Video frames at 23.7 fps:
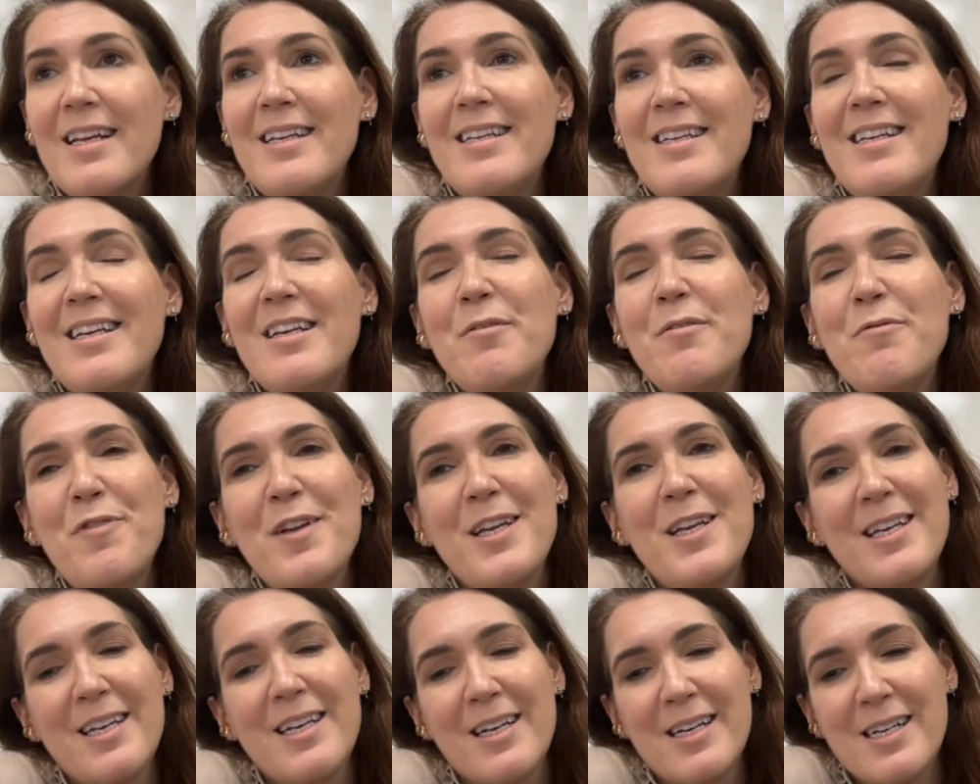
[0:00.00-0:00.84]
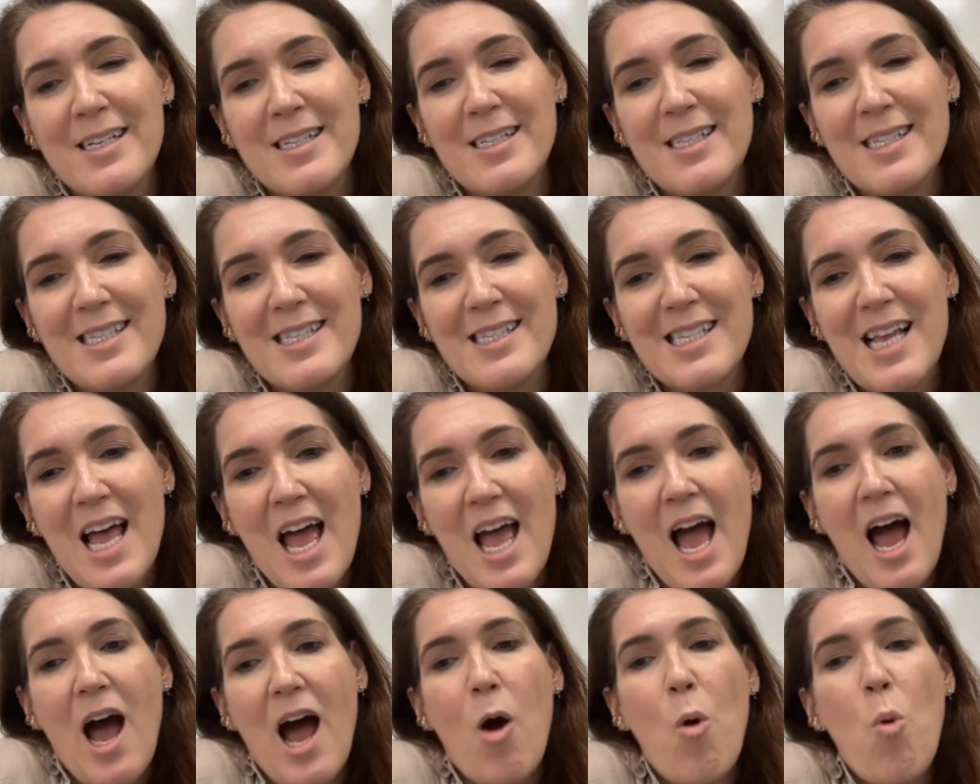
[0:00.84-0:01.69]
giving us
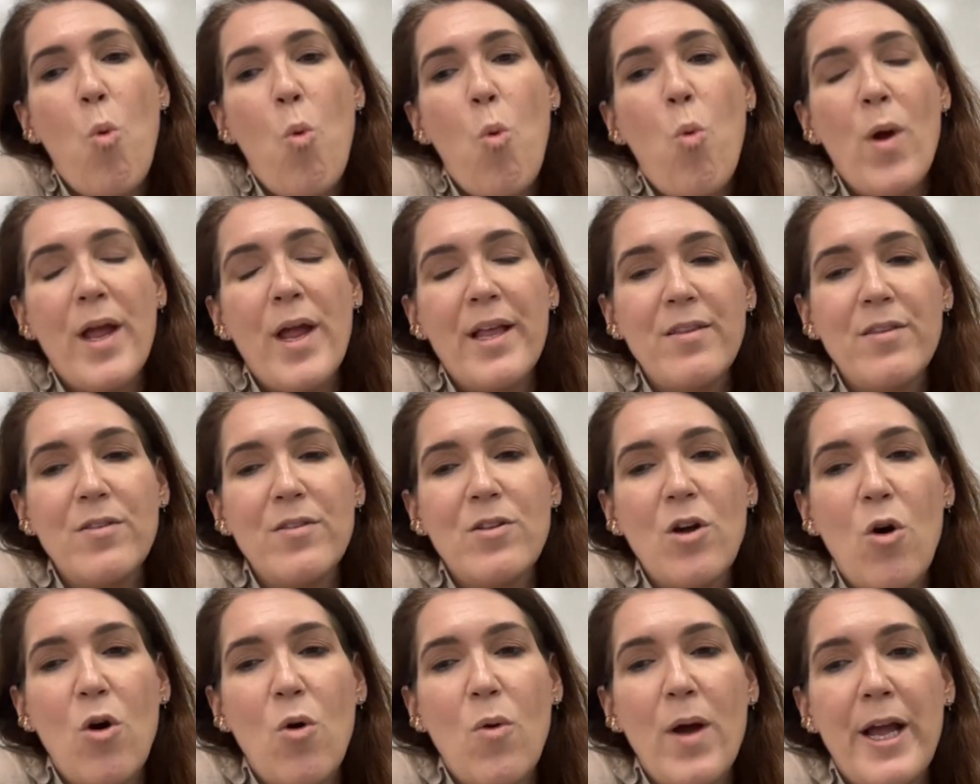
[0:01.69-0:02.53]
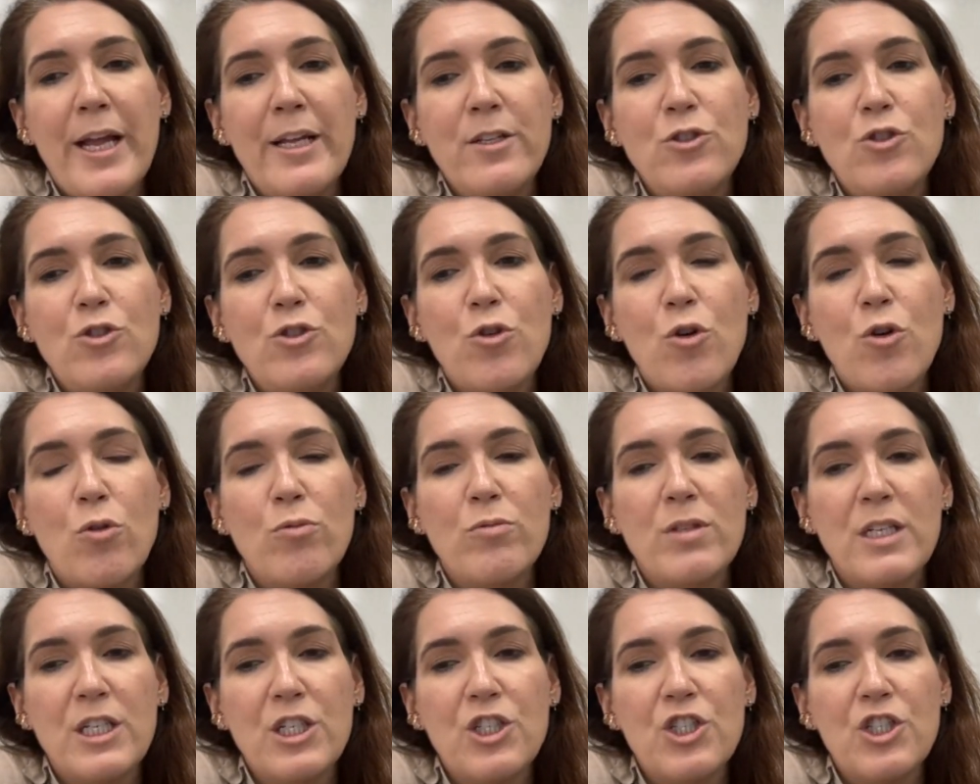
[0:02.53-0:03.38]
a window into
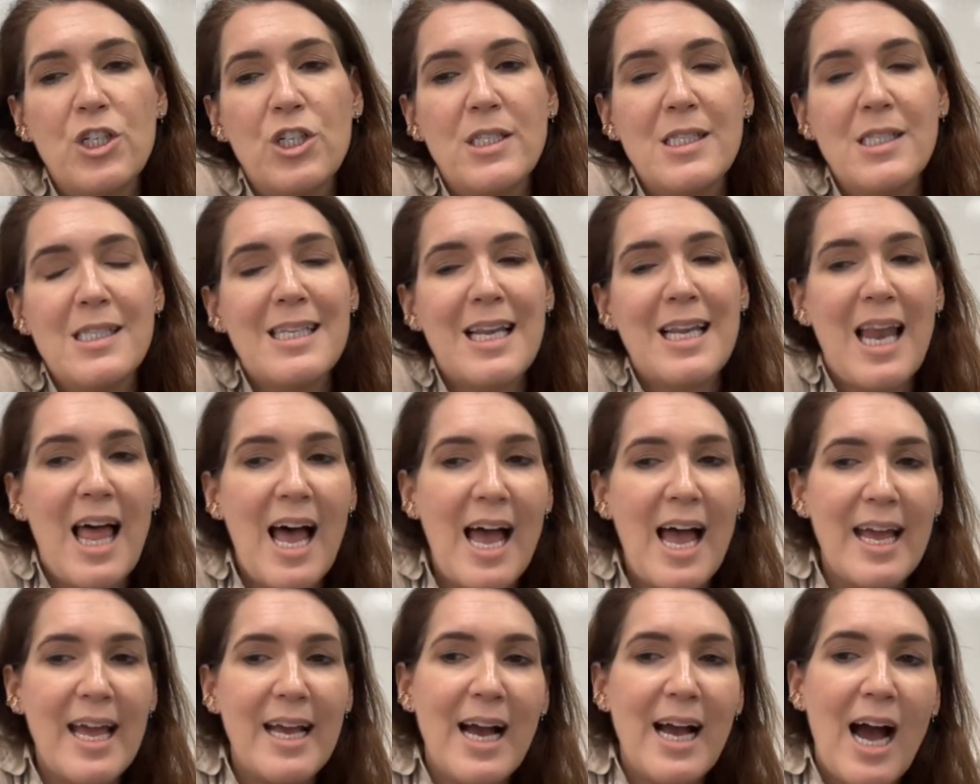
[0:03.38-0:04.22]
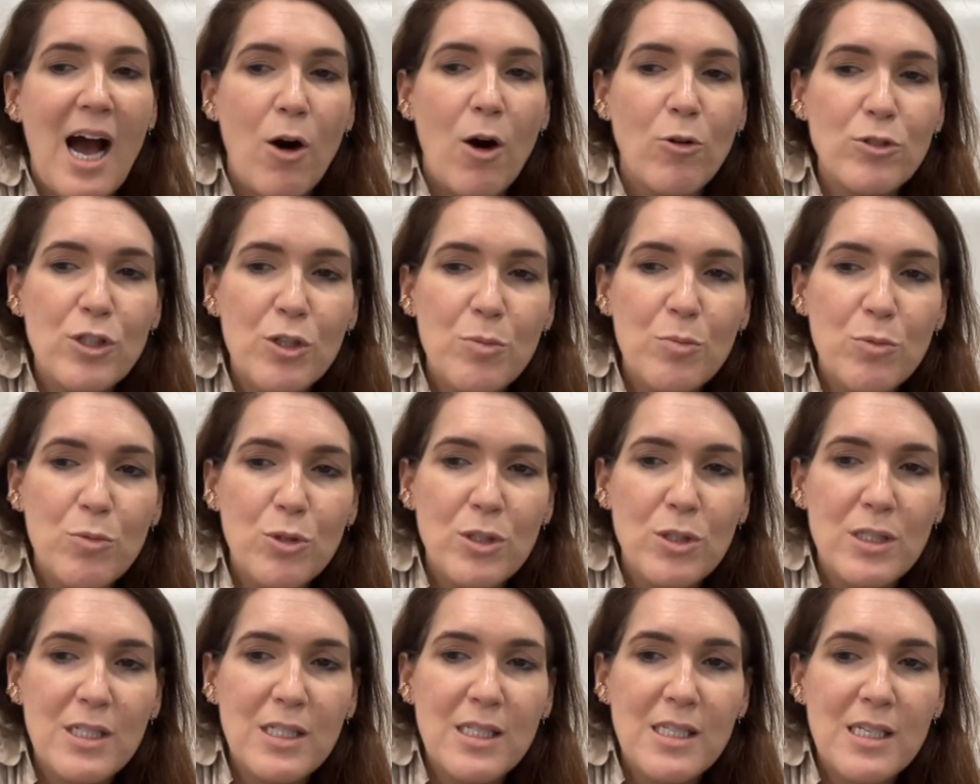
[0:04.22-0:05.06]
conditions like
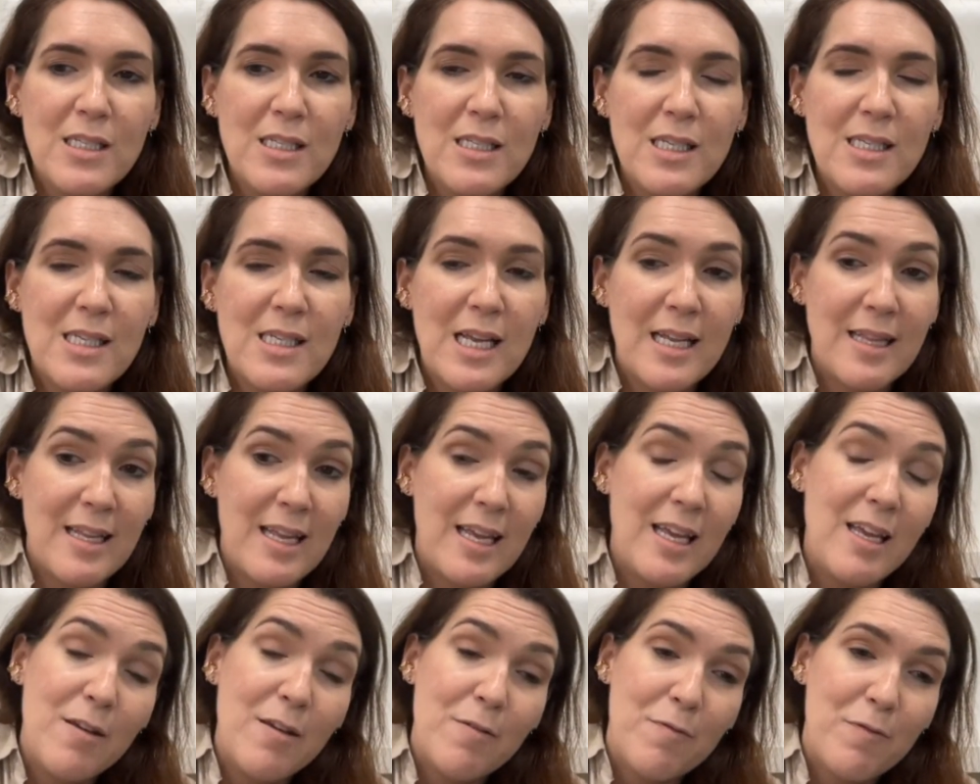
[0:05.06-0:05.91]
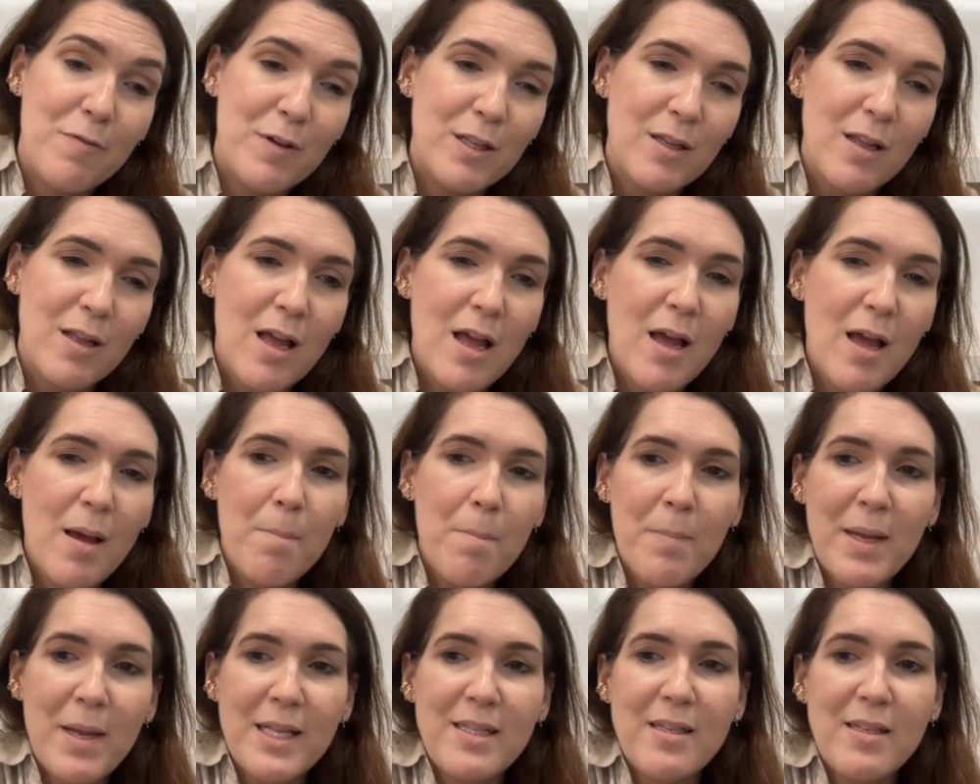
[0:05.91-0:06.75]
autoimmune diseases and even
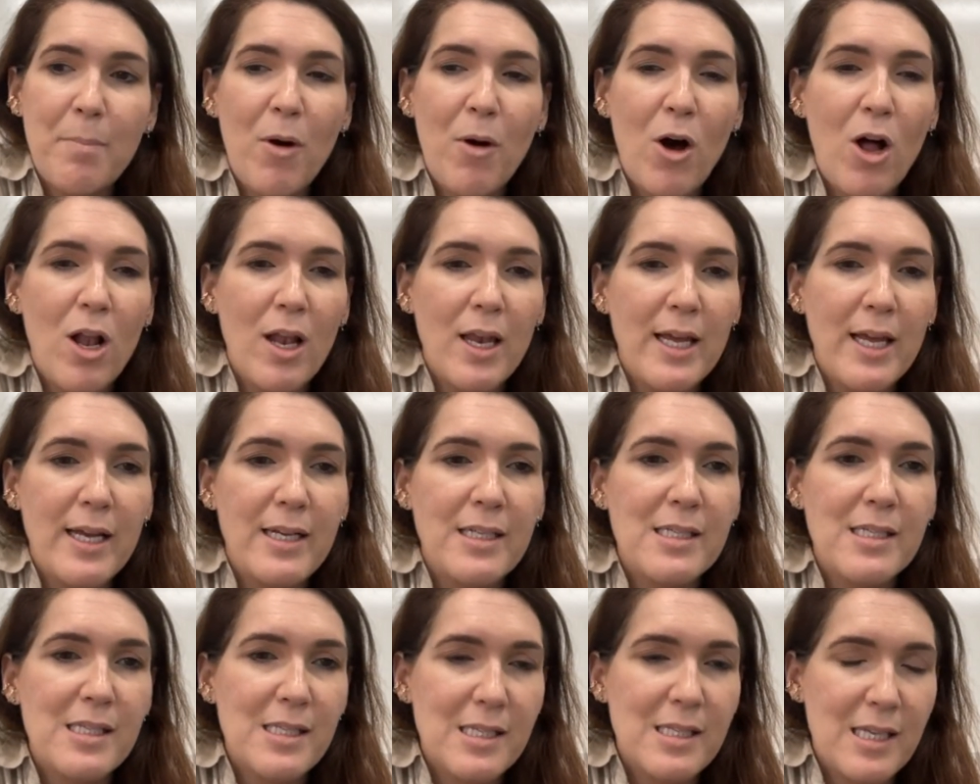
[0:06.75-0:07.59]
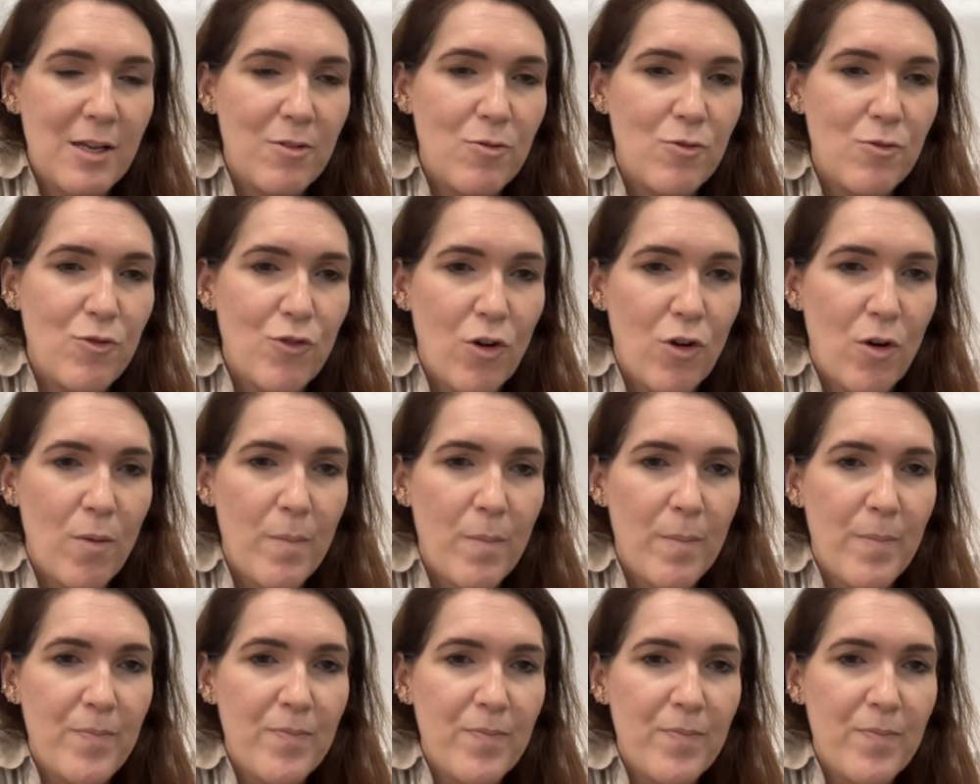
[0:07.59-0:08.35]
metabolic syndrome.